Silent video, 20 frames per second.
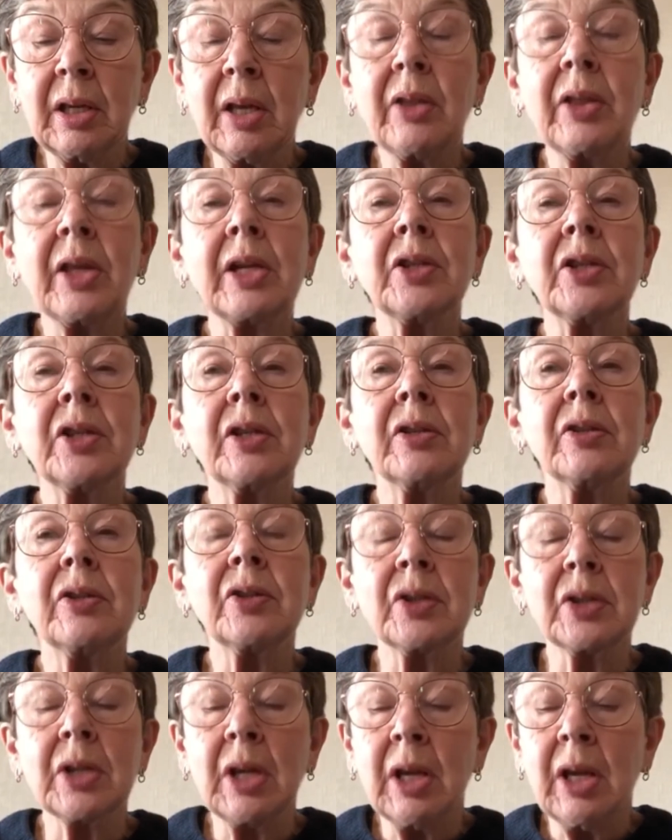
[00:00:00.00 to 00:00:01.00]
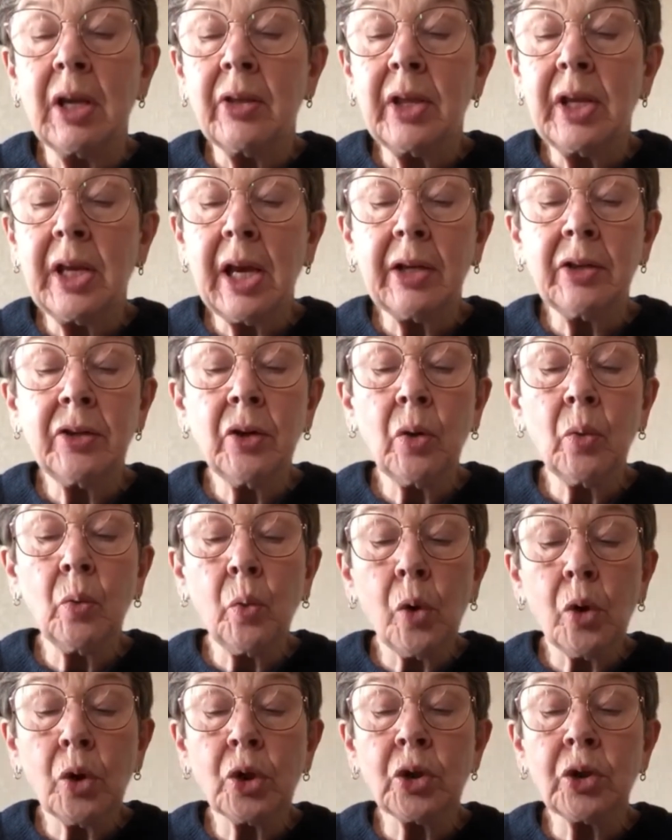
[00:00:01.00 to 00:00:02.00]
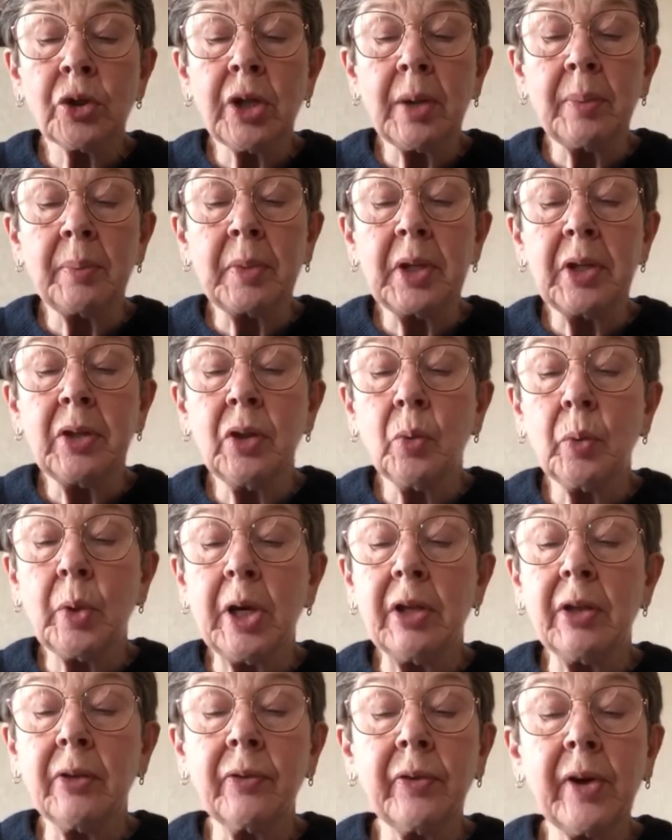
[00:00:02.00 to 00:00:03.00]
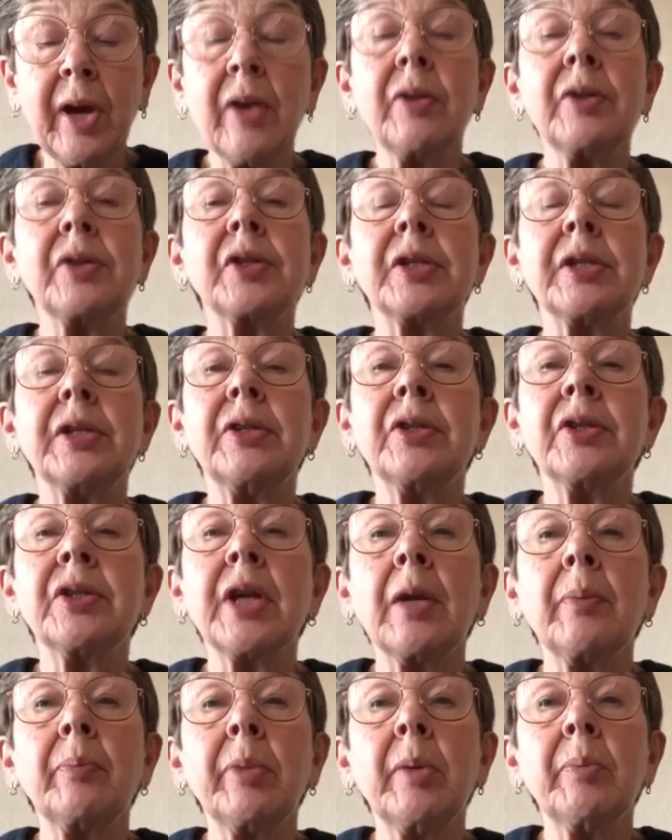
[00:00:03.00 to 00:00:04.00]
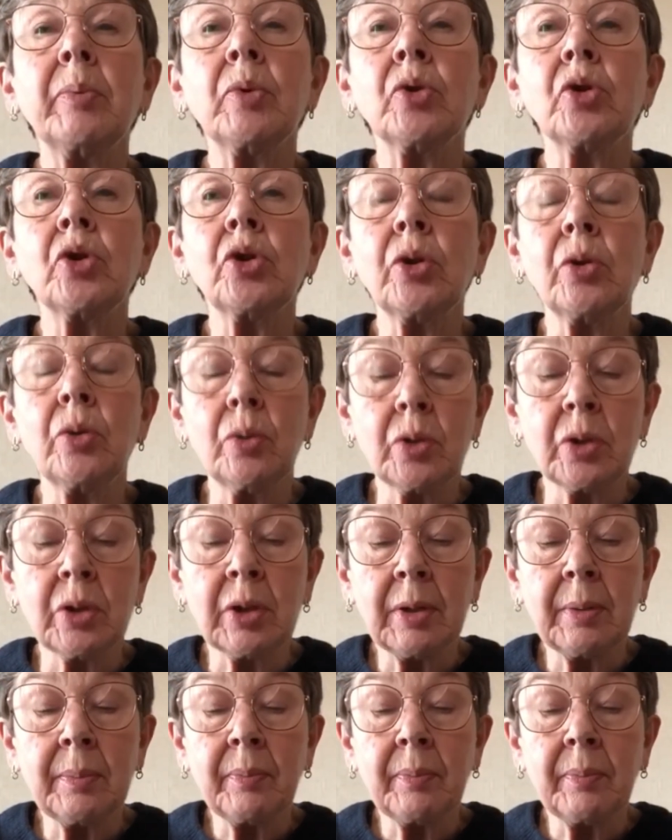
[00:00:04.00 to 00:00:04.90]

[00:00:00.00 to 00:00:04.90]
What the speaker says: That is, they had not washed them in the way the Pharisees said people should.